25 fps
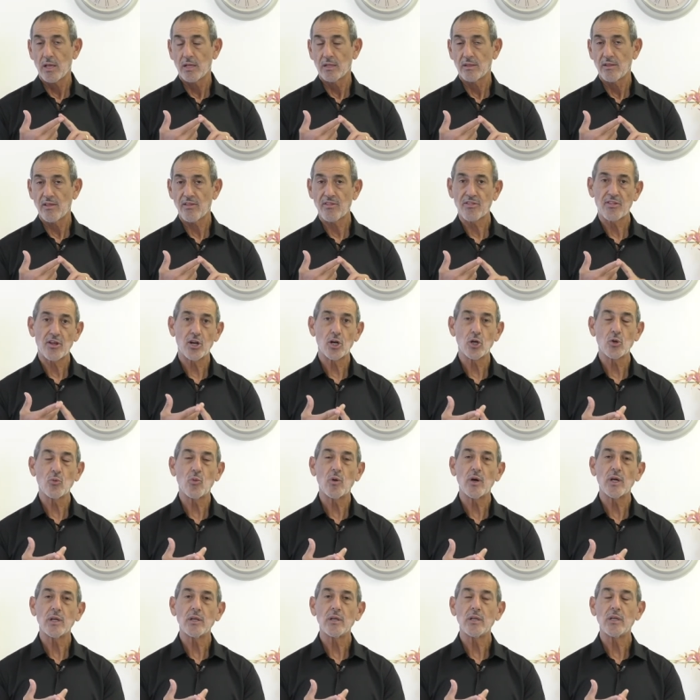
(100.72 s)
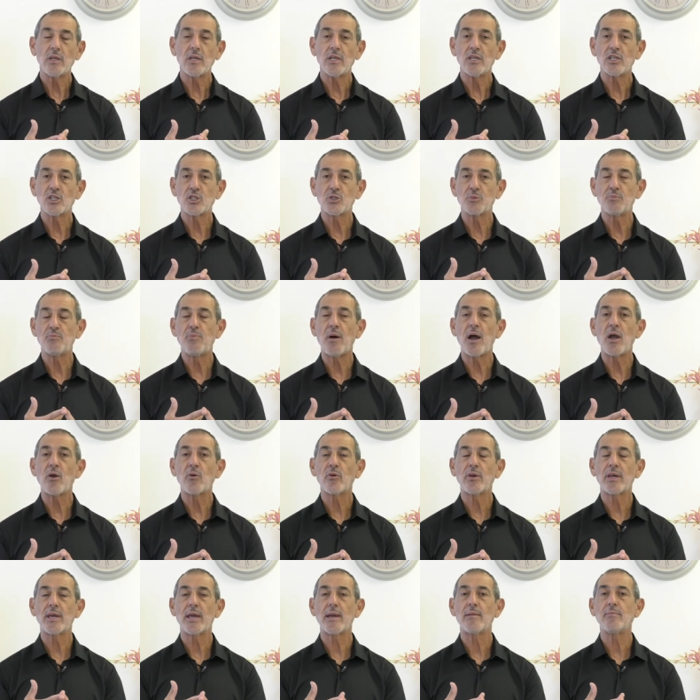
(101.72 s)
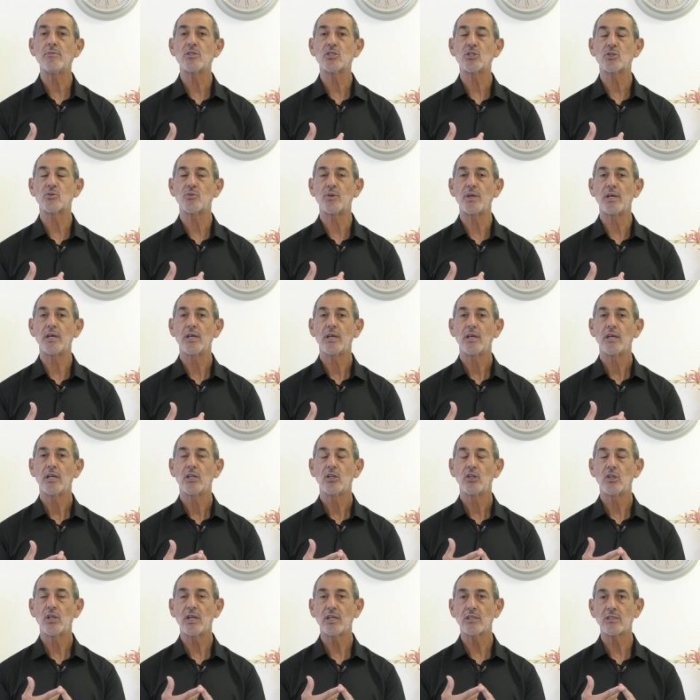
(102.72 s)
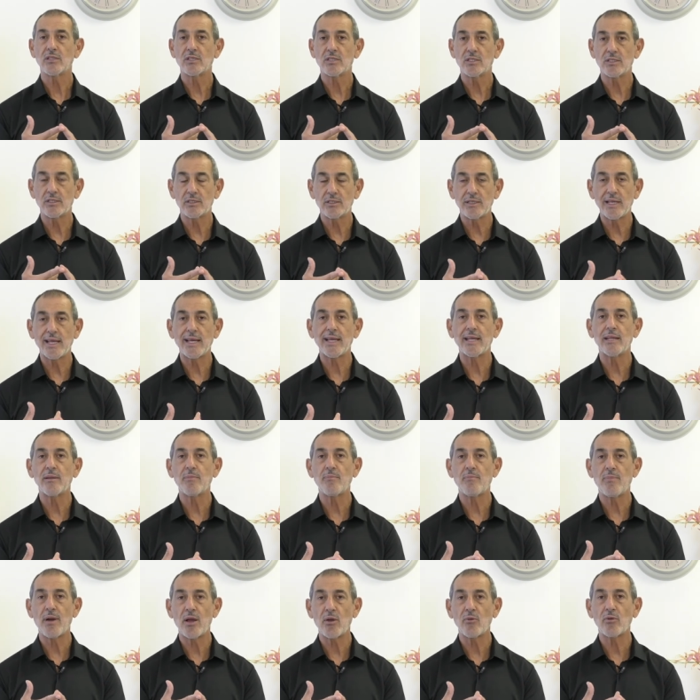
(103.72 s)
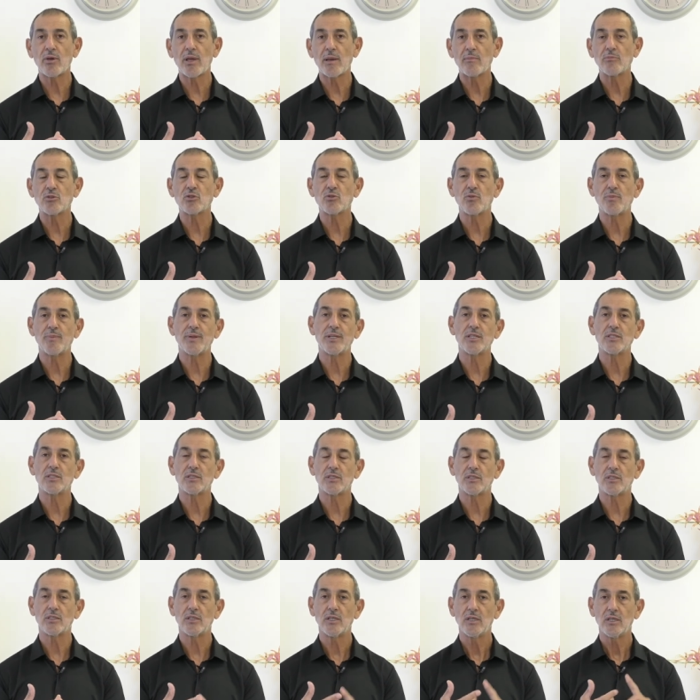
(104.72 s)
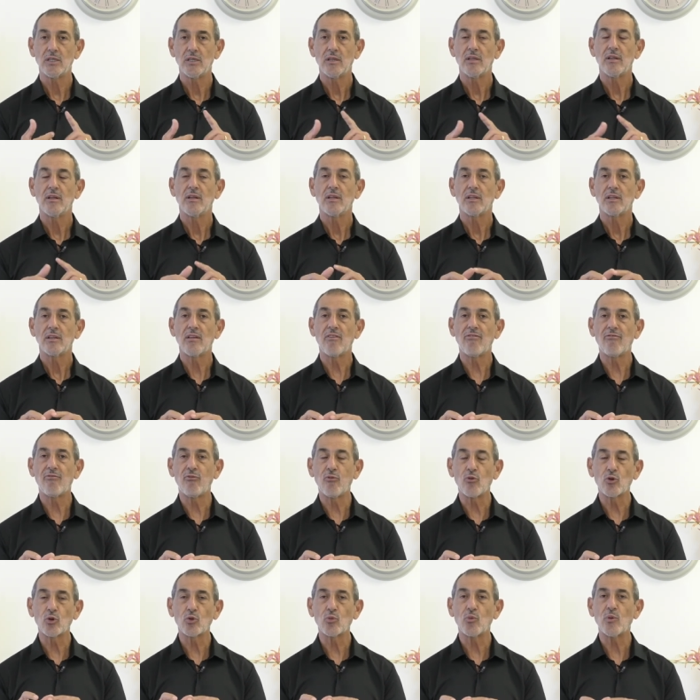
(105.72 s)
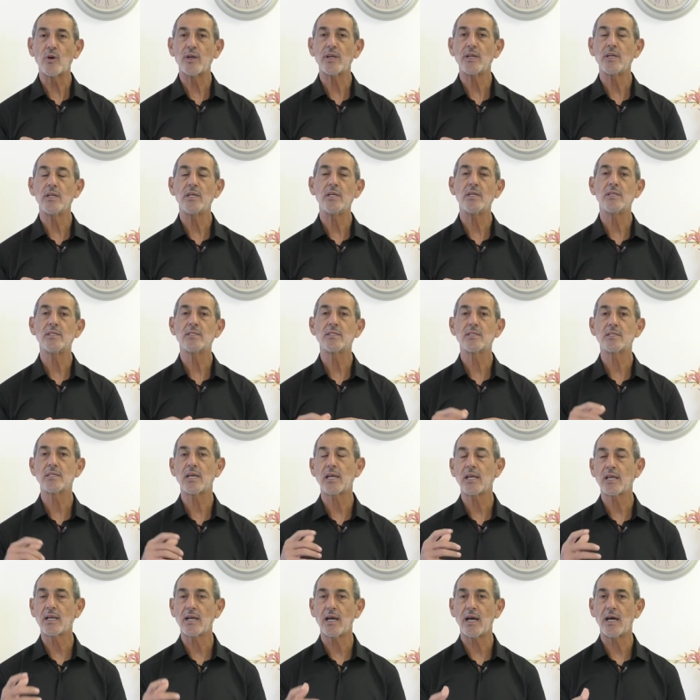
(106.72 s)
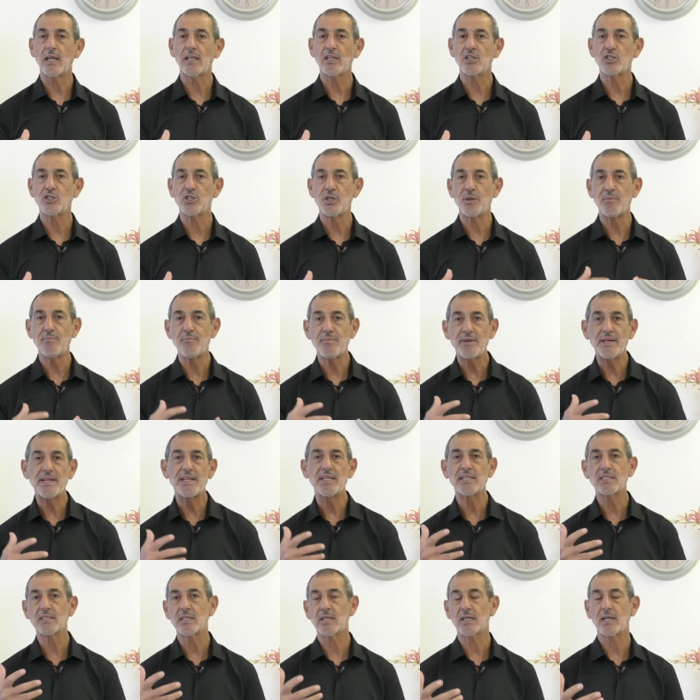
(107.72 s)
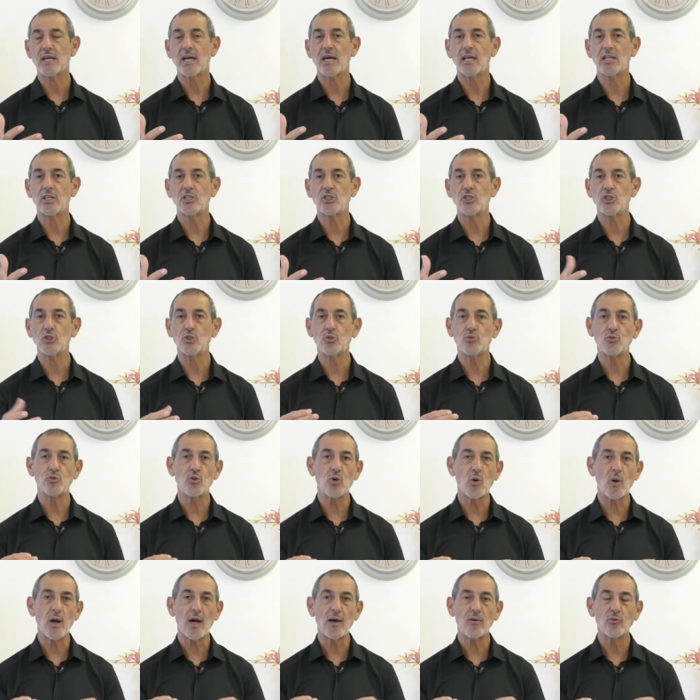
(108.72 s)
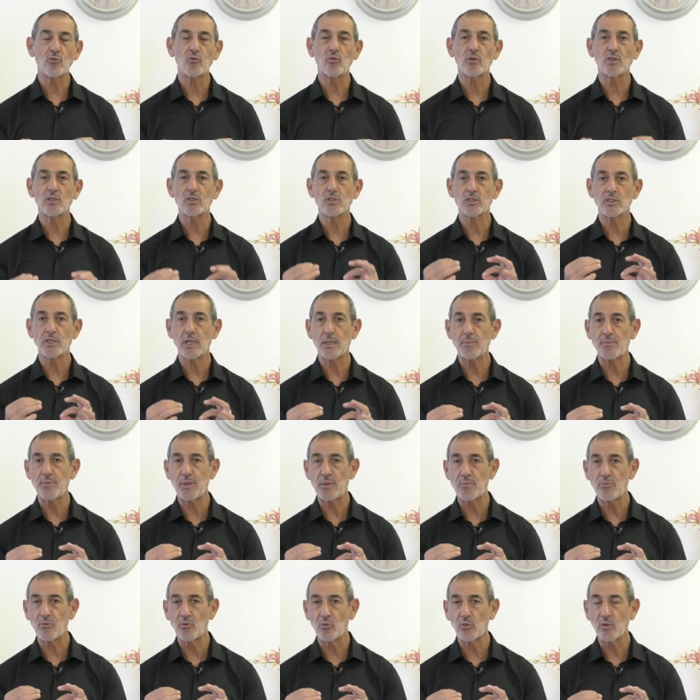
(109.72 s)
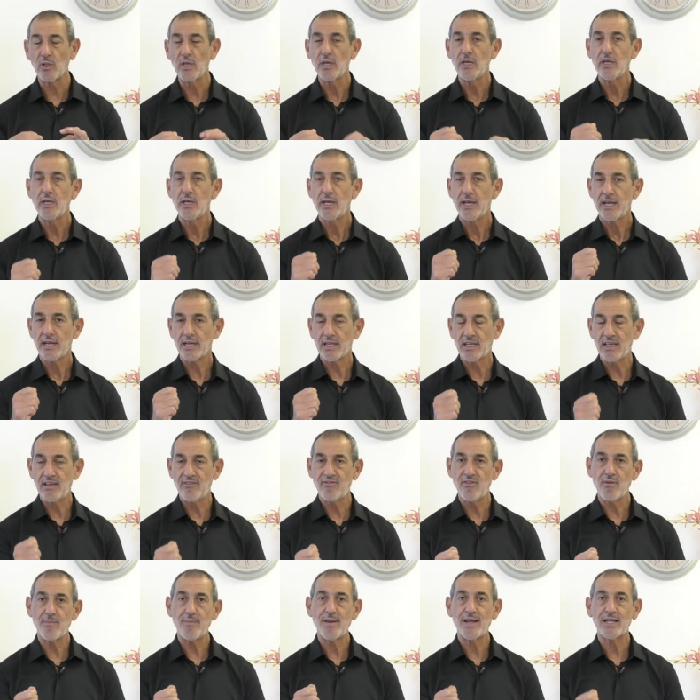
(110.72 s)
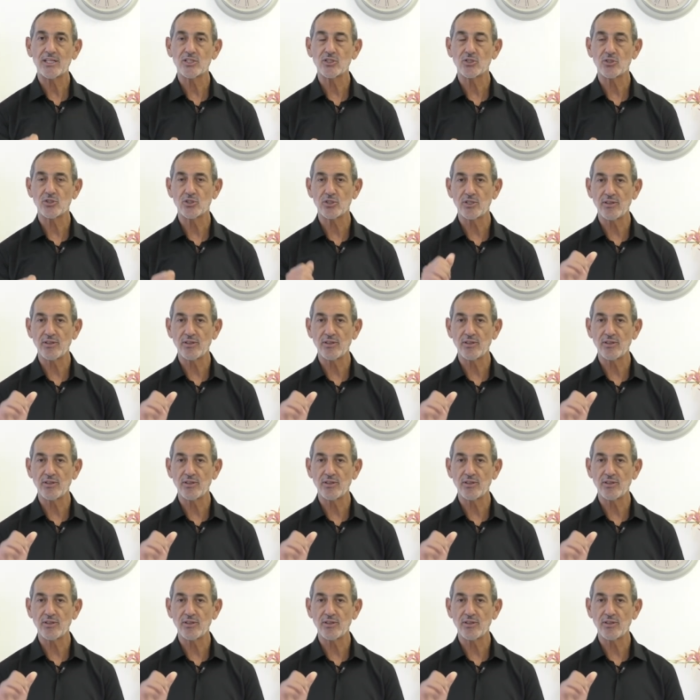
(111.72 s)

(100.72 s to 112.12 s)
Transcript: The third one is biochemistry, to understand biochemistry medicine. The fourth one is psychology, immediate psychology, to know how to understand people and give them answers.